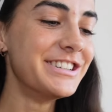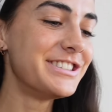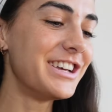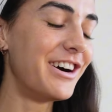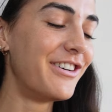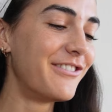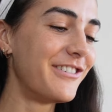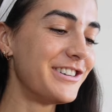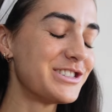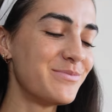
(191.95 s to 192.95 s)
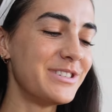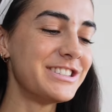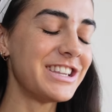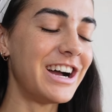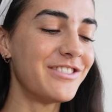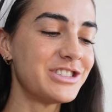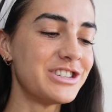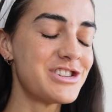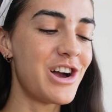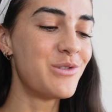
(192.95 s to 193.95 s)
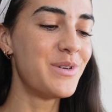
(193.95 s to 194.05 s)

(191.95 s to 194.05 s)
So we'll jump into that after the show,